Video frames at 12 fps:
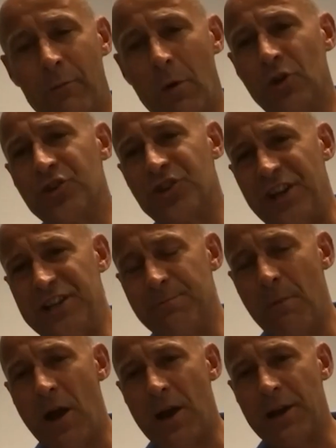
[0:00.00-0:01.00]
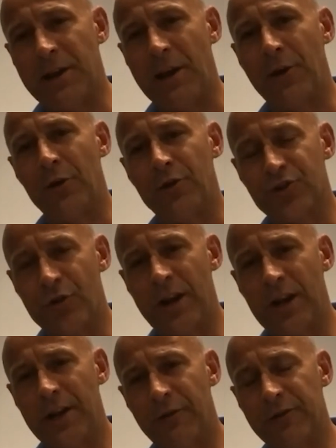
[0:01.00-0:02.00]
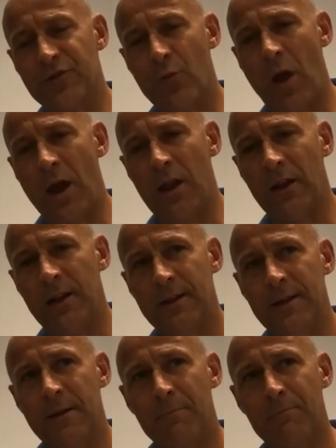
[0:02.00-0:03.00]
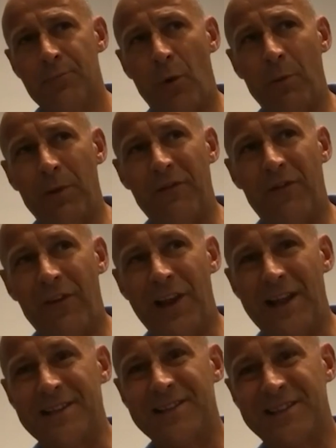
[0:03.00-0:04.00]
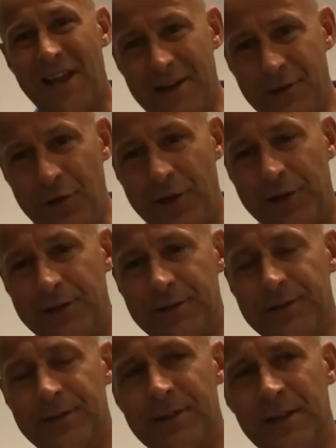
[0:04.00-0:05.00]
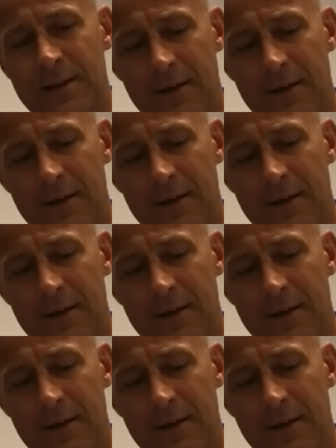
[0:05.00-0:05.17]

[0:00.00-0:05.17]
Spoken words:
Maltese market and Australia as well, probably for the last 10 years.